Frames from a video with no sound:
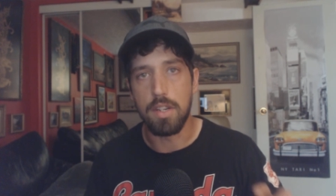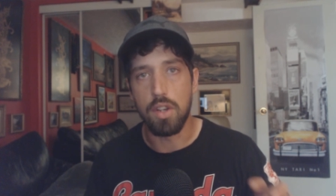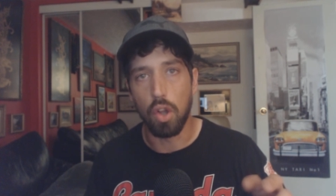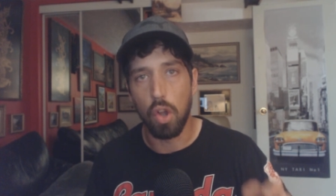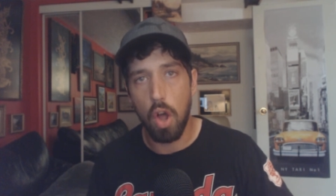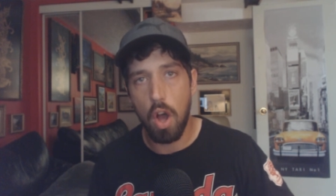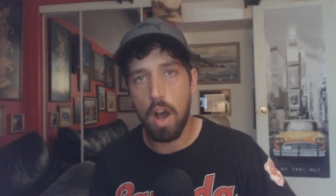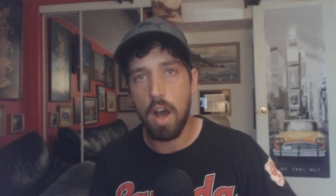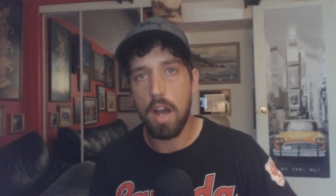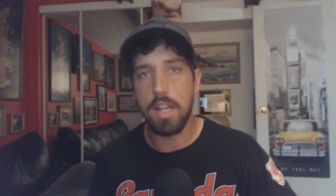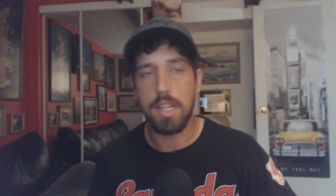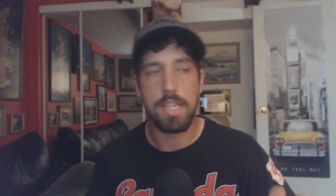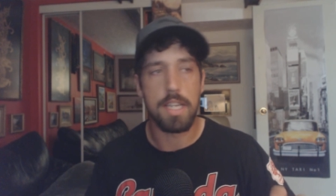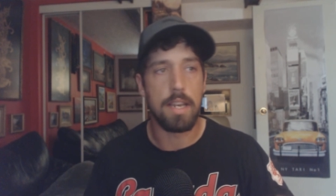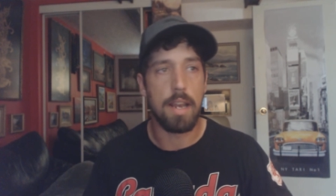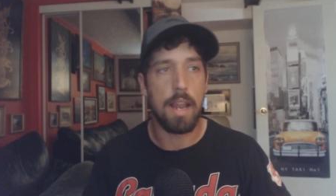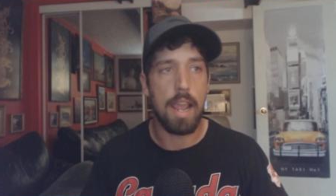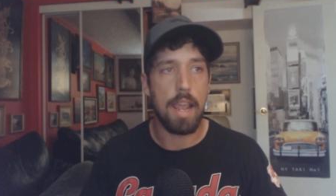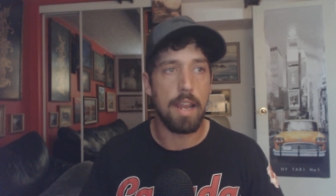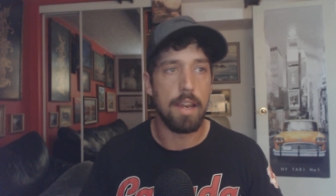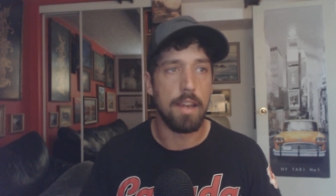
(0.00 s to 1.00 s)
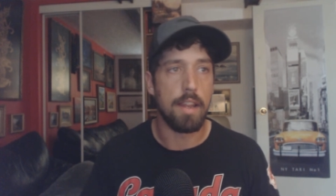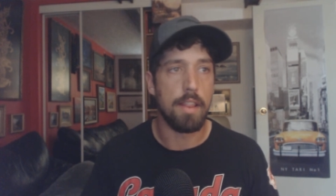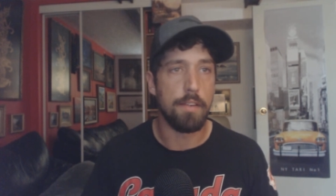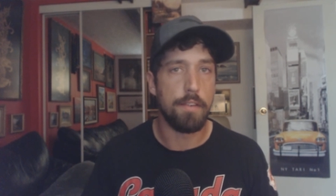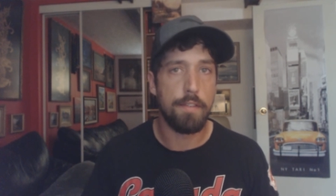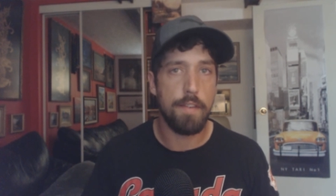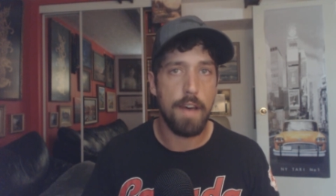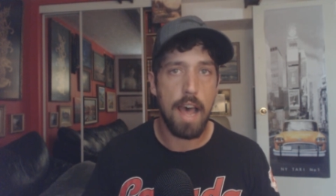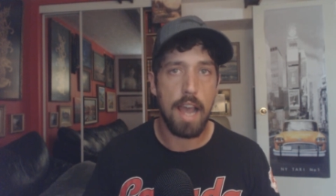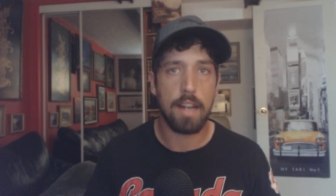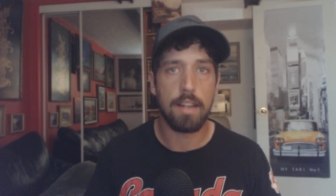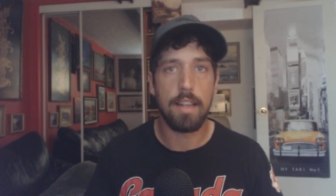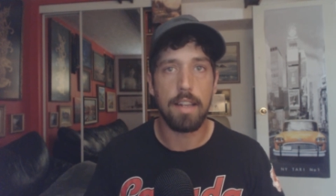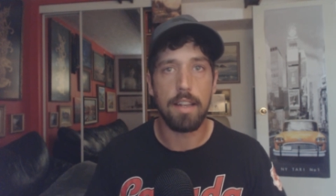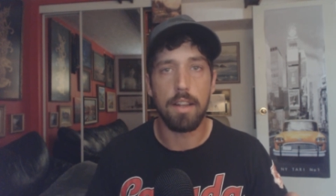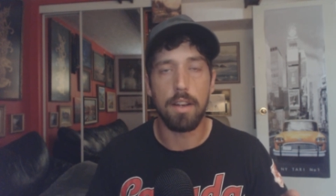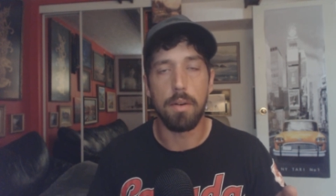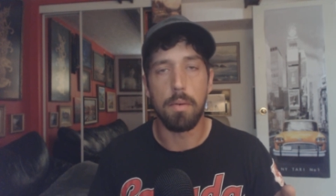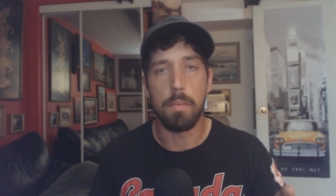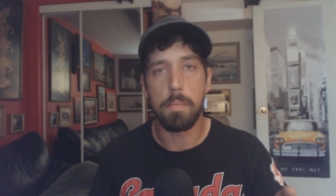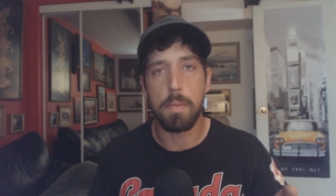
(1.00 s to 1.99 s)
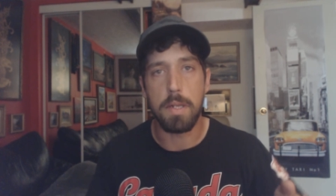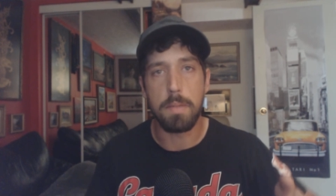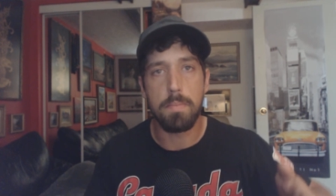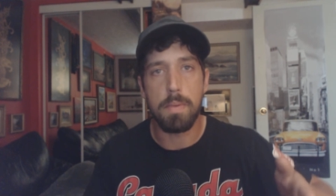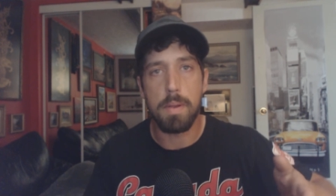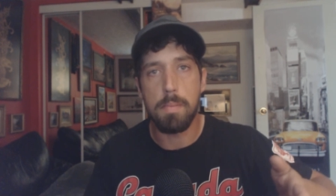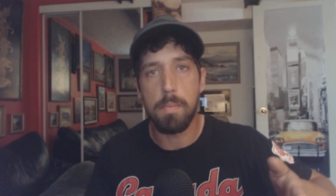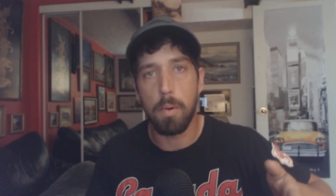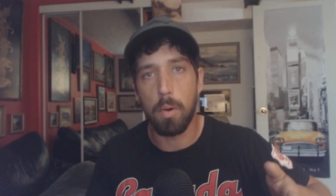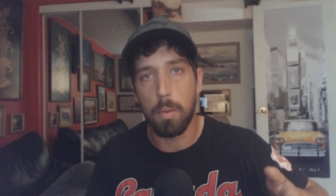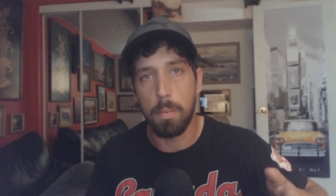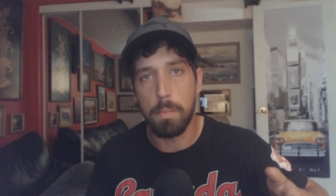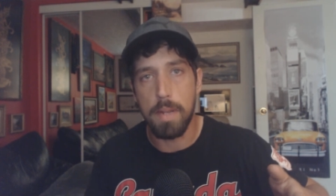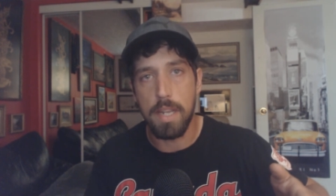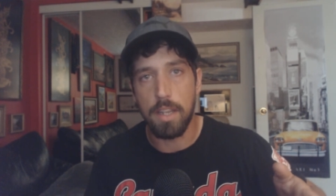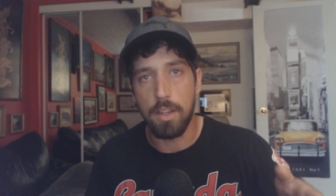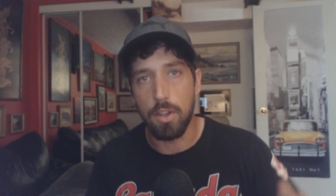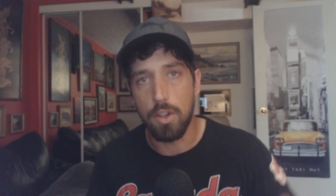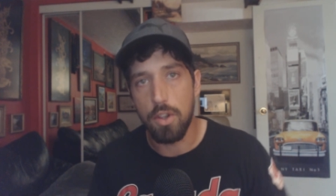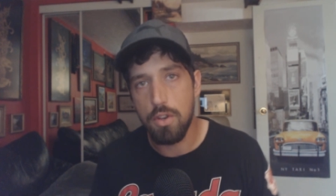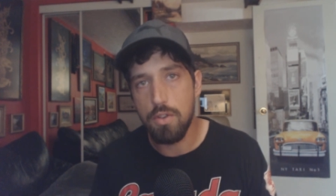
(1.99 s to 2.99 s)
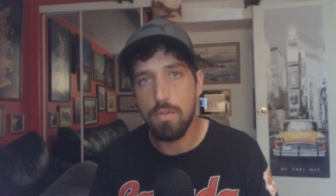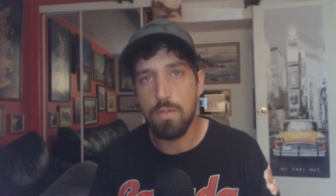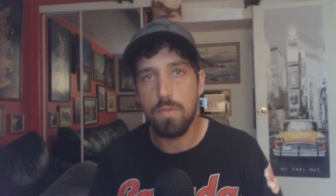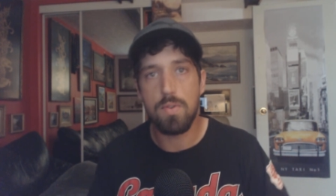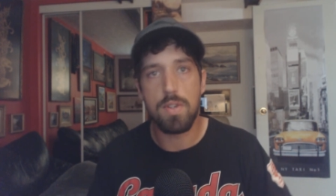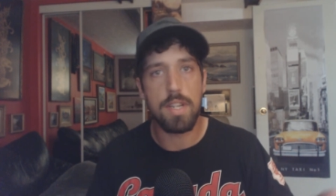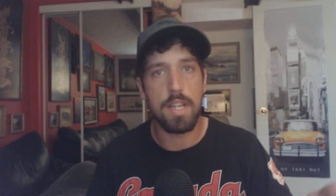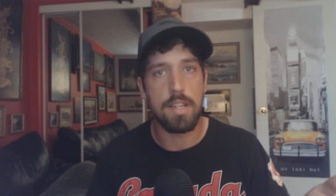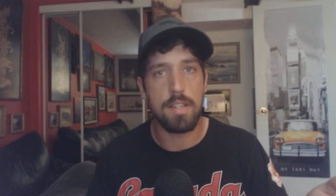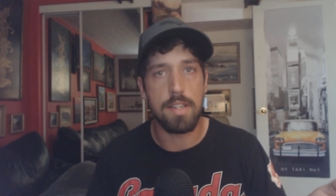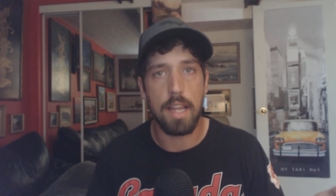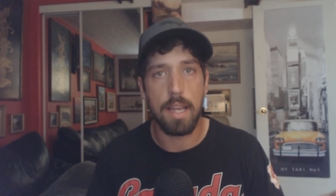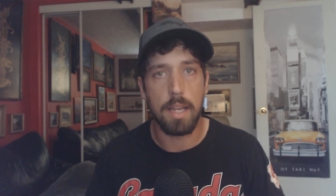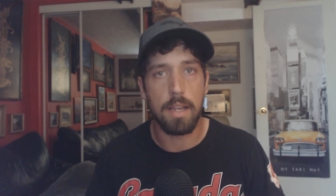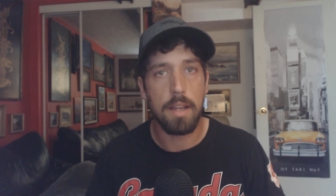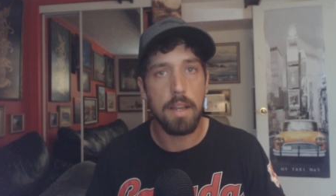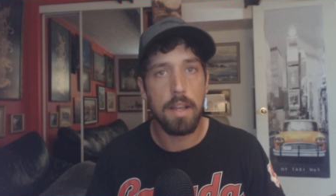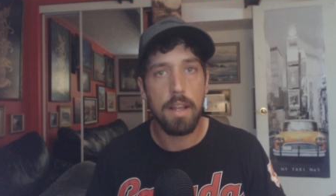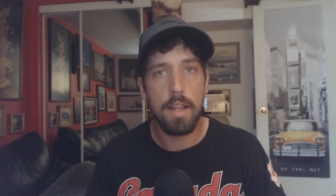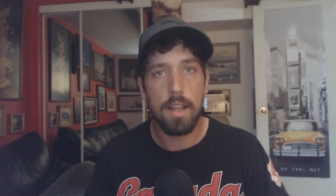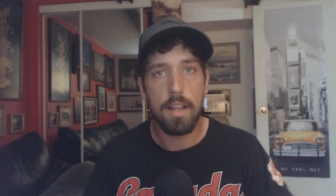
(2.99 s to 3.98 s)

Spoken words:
laws and the fact that these people are being used as, like,